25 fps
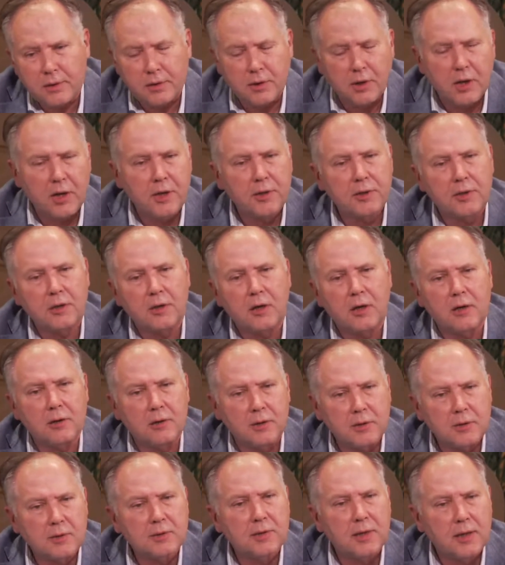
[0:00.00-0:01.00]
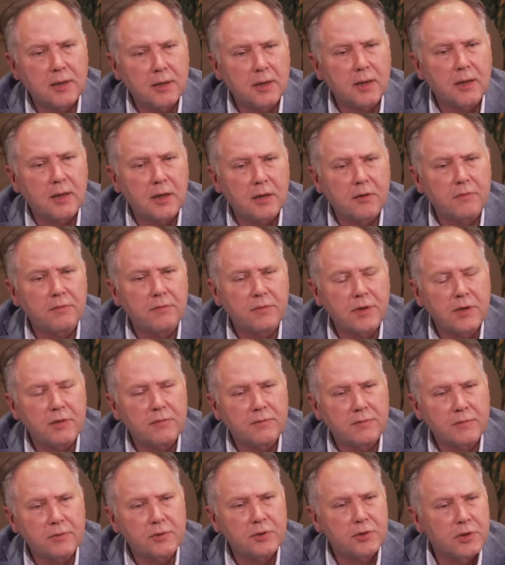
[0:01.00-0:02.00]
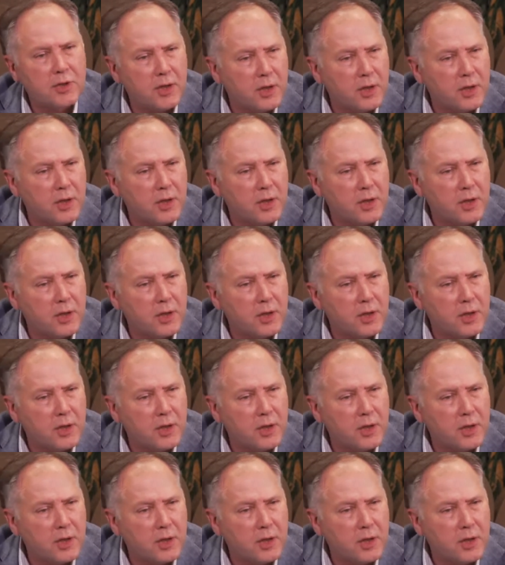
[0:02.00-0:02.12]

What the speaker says: Guardian articles, they kind of reinforce